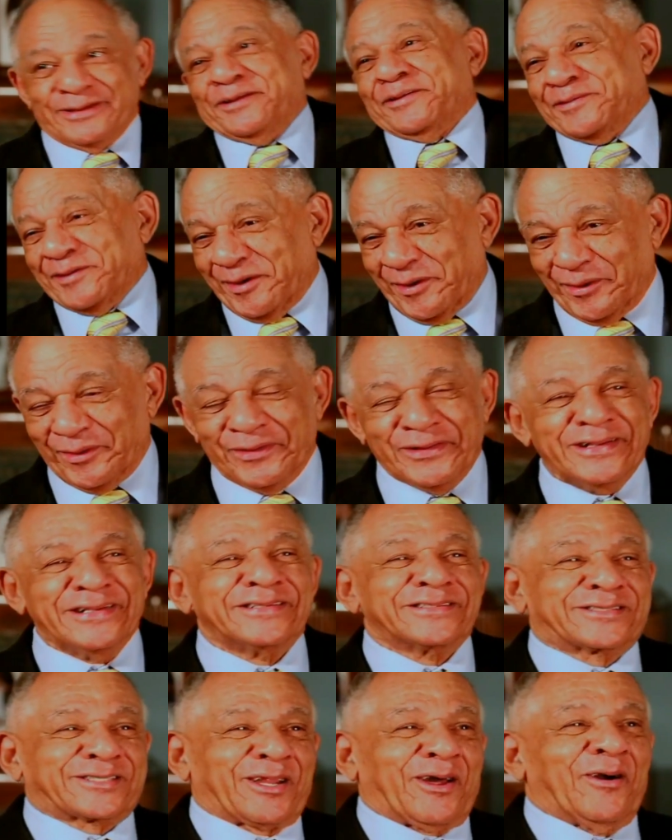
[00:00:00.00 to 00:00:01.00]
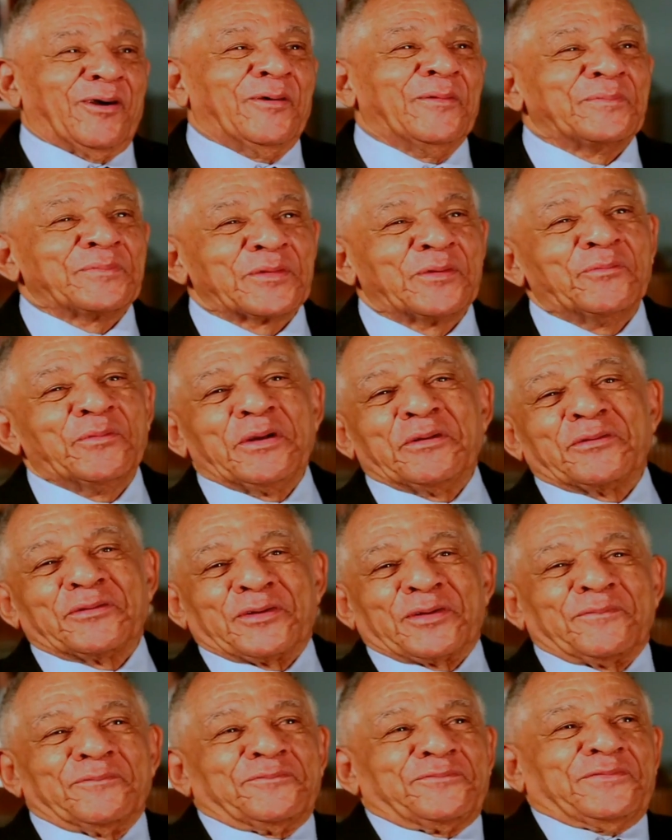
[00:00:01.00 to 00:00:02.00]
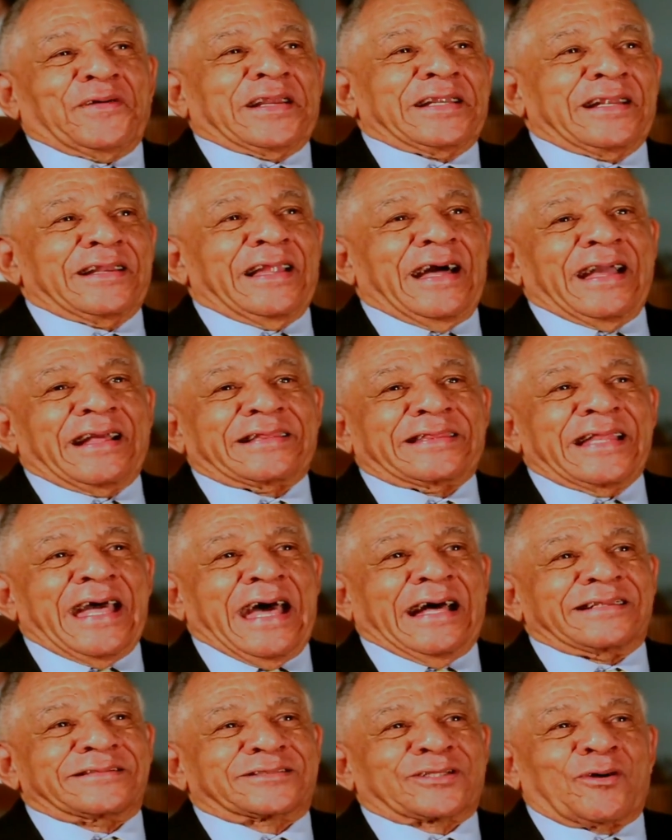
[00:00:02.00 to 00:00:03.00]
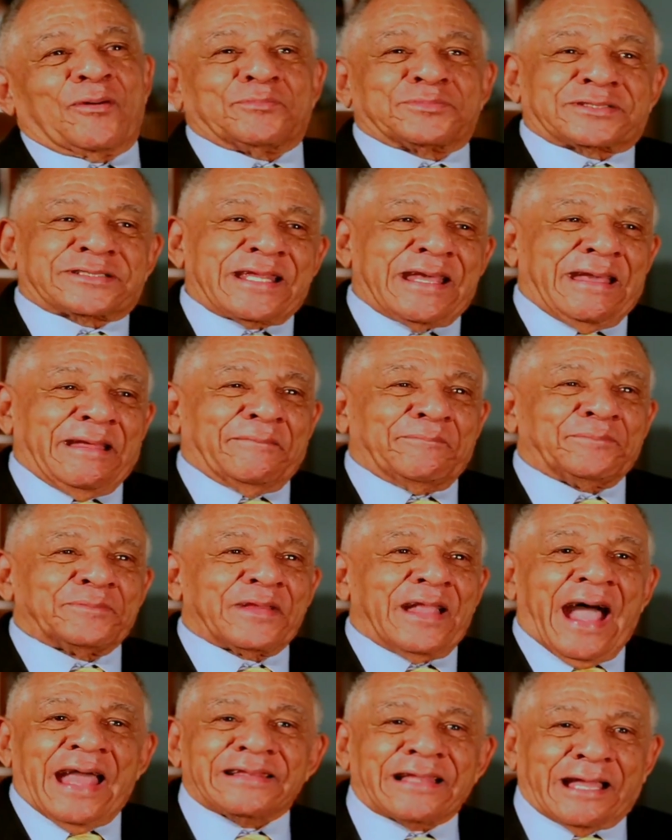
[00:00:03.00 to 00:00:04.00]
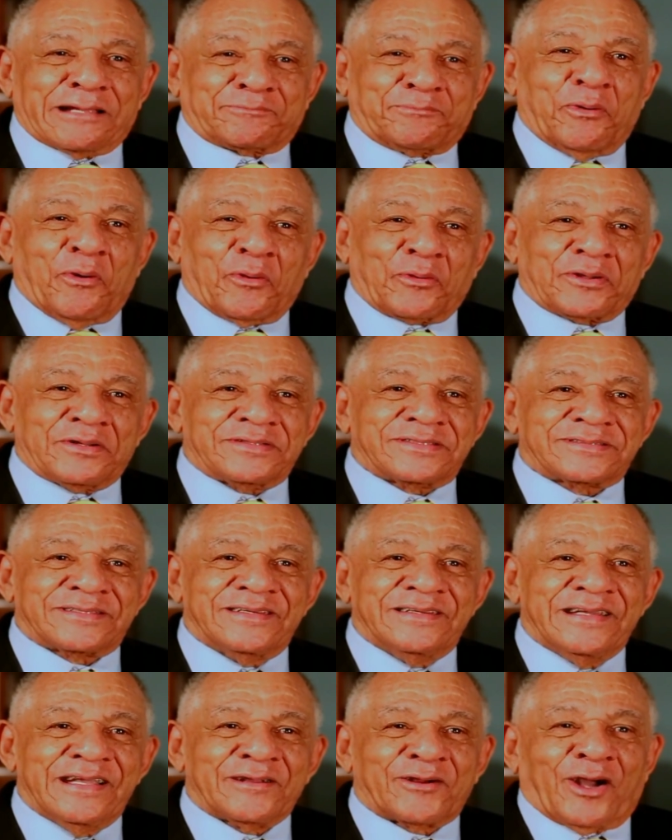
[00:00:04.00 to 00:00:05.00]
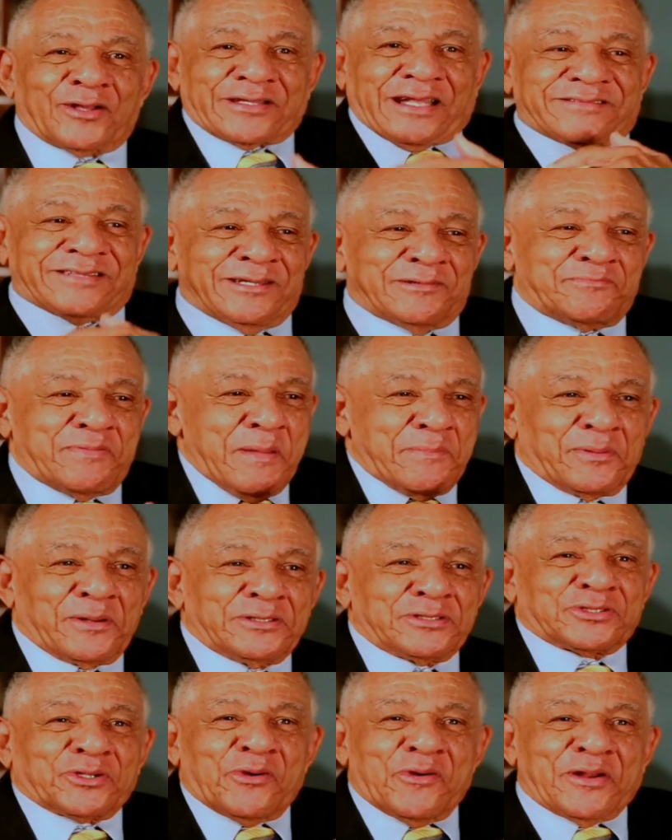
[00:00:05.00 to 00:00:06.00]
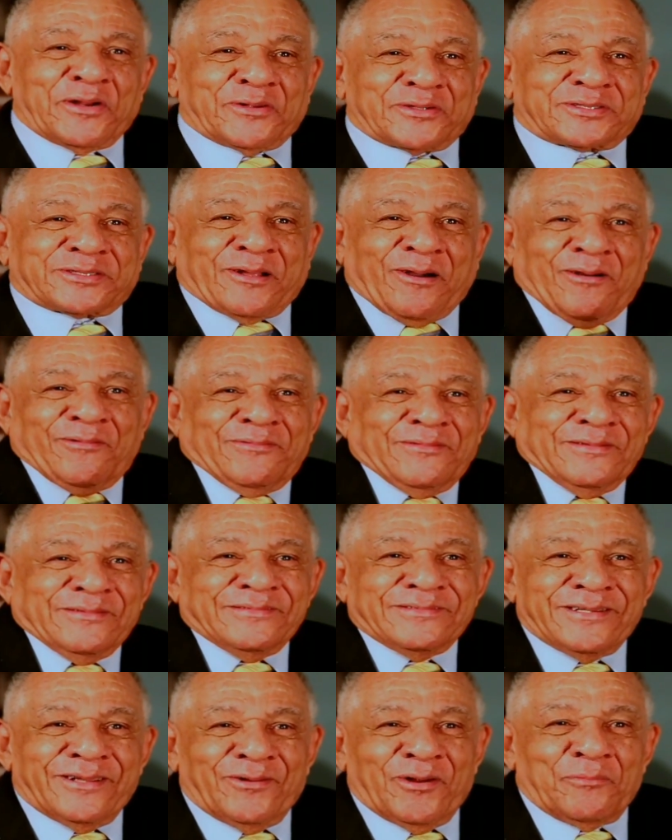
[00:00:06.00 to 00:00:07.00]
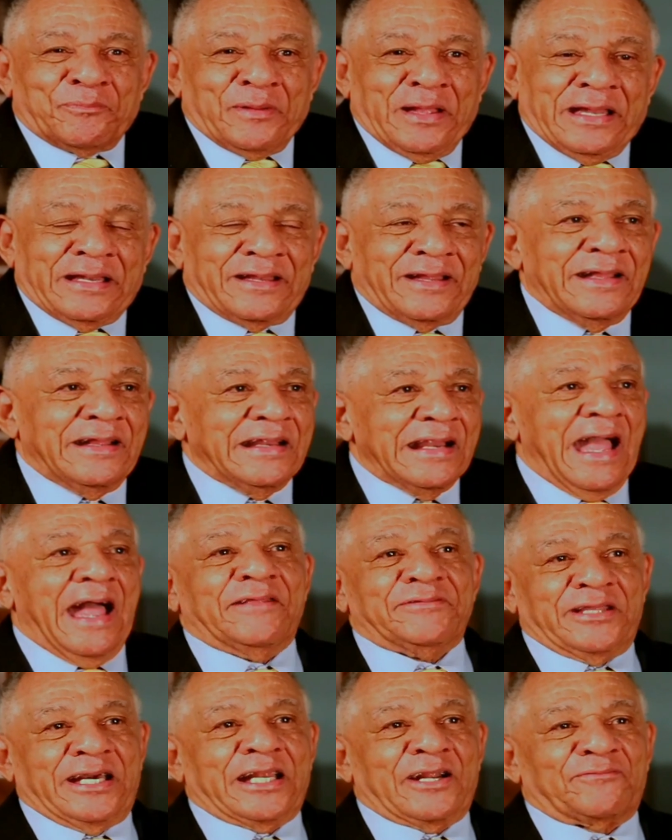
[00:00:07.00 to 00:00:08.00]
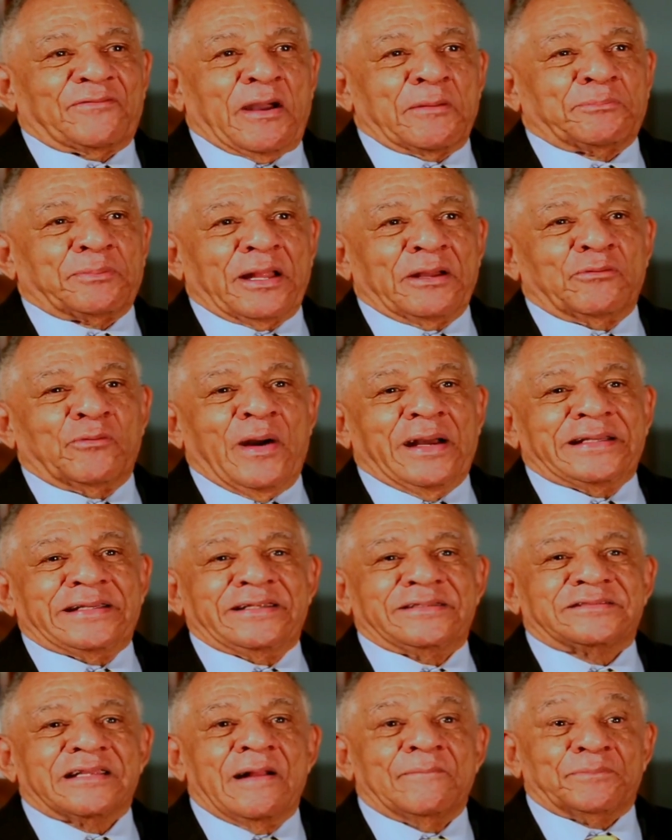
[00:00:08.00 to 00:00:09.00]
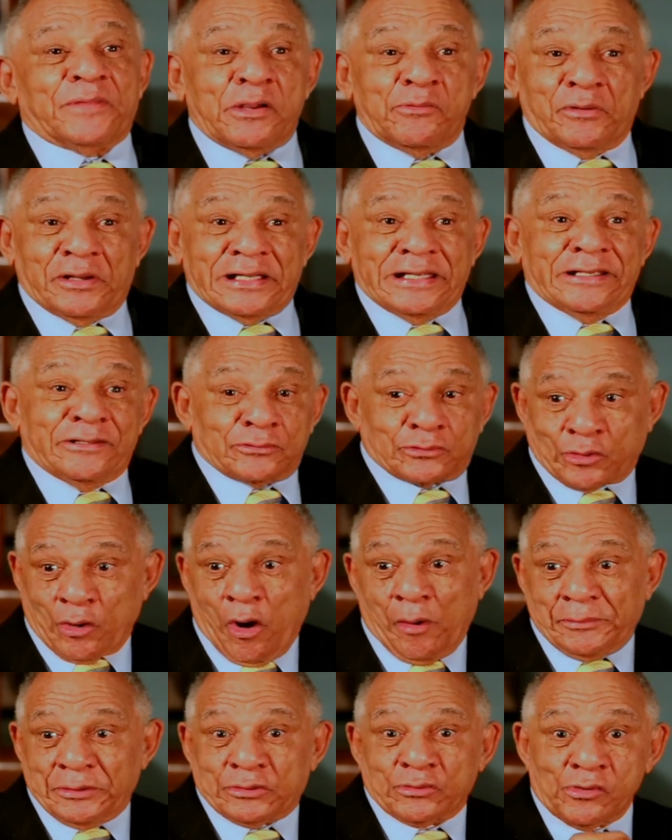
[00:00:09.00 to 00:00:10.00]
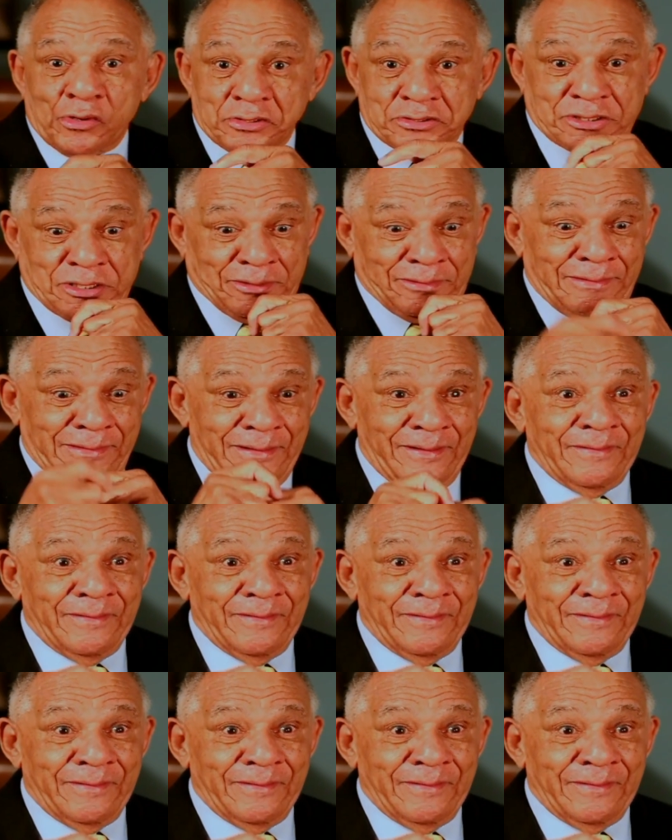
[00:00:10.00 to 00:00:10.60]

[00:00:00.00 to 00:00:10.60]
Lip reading: You know? So we were funny like that. So I'm saying, I like polkas because I see the people enjoying themselves, you know, playing it. And then if I play weddings, they want to hear Tommy Dorsey.